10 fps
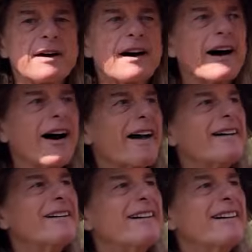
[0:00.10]
Hi,
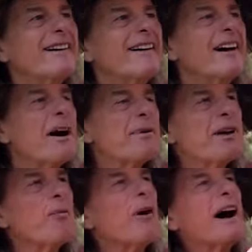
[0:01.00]
I'm
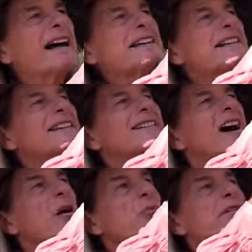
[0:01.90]
Ian White.
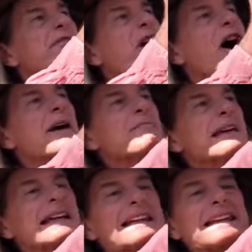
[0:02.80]
I'm with
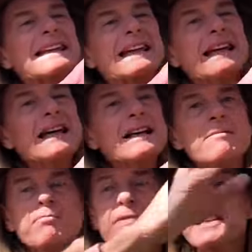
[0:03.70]
Gymea Lily.
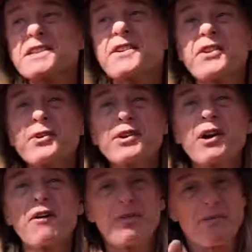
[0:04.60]
There's
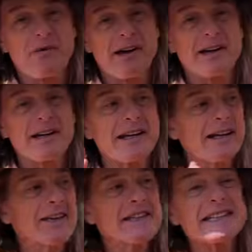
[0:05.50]
30 of them around
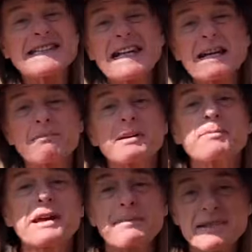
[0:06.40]
here. The stem
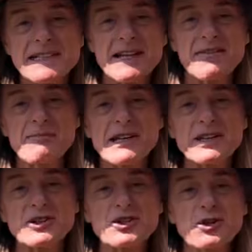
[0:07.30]
can be up to 7
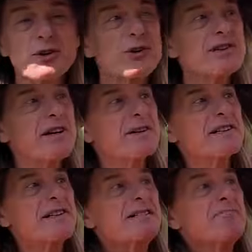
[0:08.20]
meters tall, so
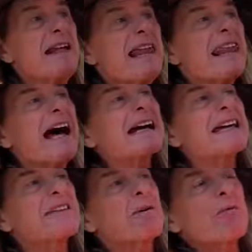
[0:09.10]
it's
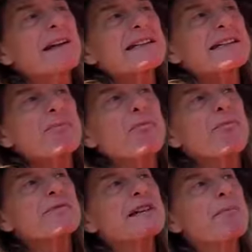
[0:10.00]
lucky that when
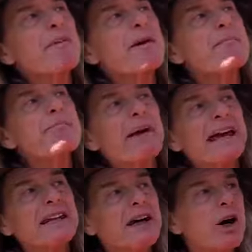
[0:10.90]
some of them
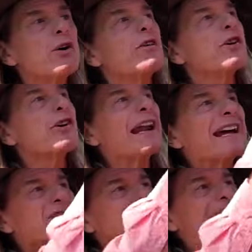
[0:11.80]
bend over, you can
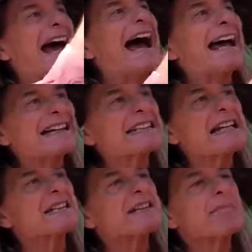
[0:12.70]
actually
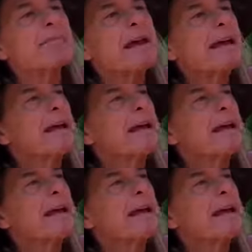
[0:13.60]
access them.